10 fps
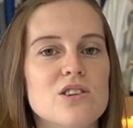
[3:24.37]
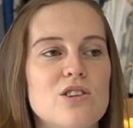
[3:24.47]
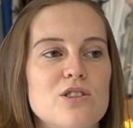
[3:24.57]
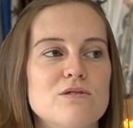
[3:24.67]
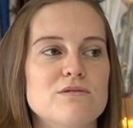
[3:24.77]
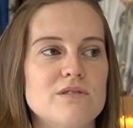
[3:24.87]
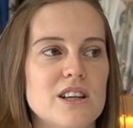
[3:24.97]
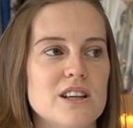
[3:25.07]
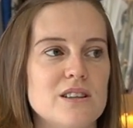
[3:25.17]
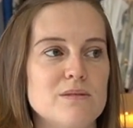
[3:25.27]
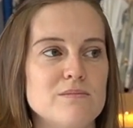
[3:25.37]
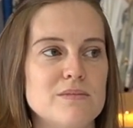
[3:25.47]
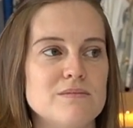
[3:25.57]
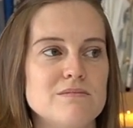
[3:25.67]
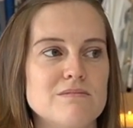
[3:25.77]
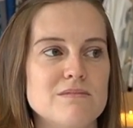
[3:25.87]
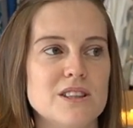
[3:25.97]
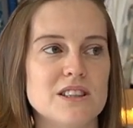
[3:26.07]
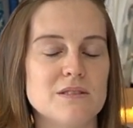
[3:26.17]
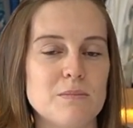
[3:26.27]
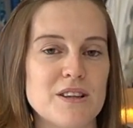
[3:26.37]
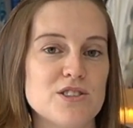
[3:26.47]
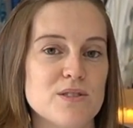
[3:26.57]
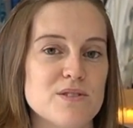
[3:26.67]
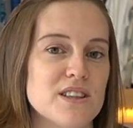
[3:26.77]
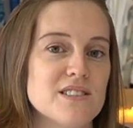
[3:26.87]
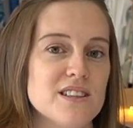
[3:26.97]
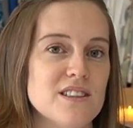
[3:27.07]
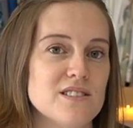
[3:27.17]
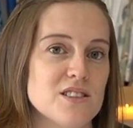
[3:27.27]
of, um, I think it's batches of 60.